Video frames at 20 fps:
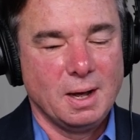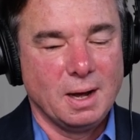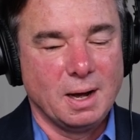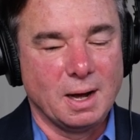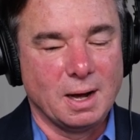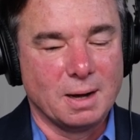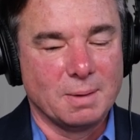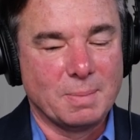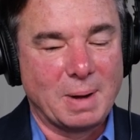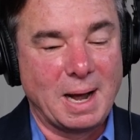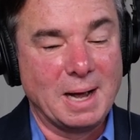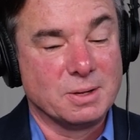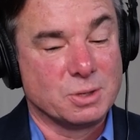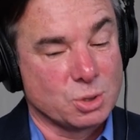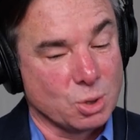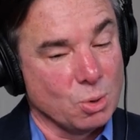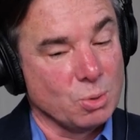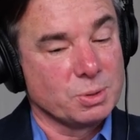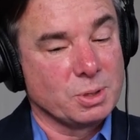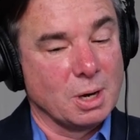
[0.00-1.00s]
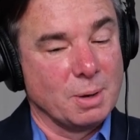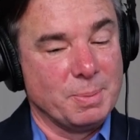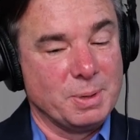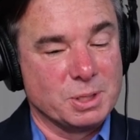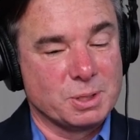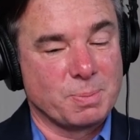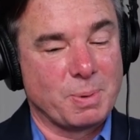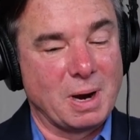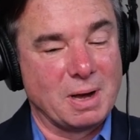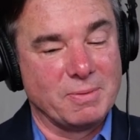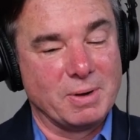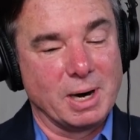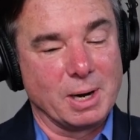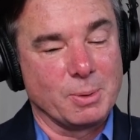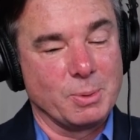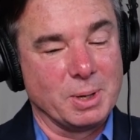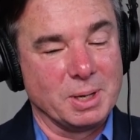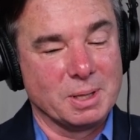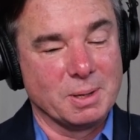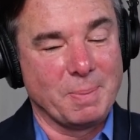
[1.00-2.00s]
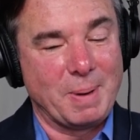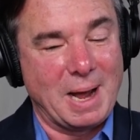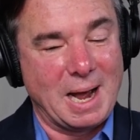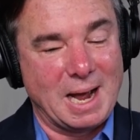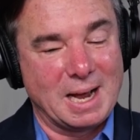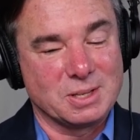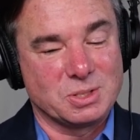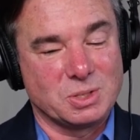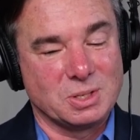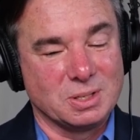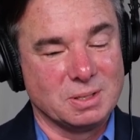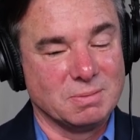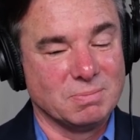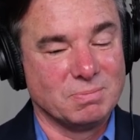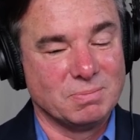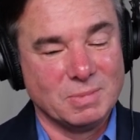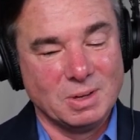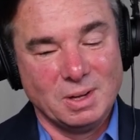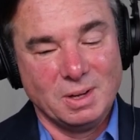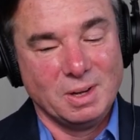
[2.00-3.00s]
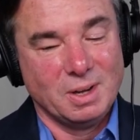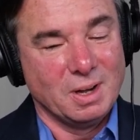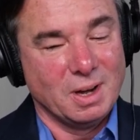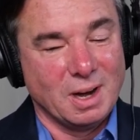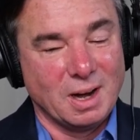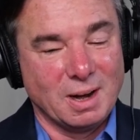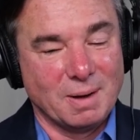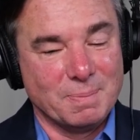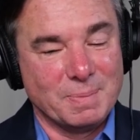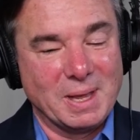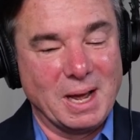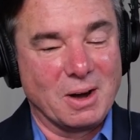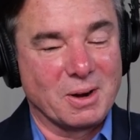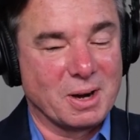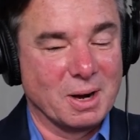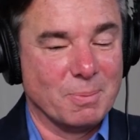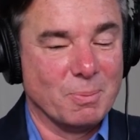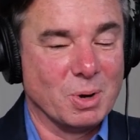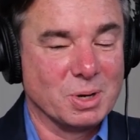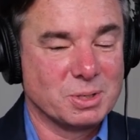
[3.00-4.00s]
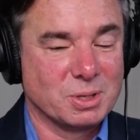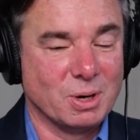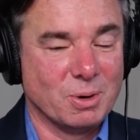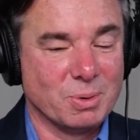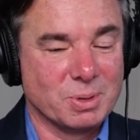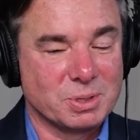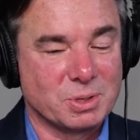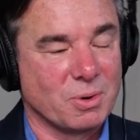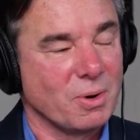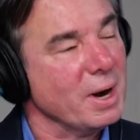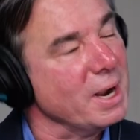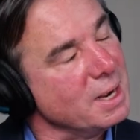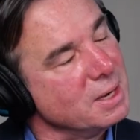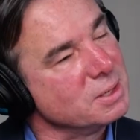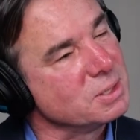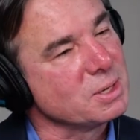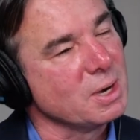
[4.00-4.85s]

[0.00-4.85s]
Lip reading: I had sold companies to private equity in the past, and the outcome wasn't always great.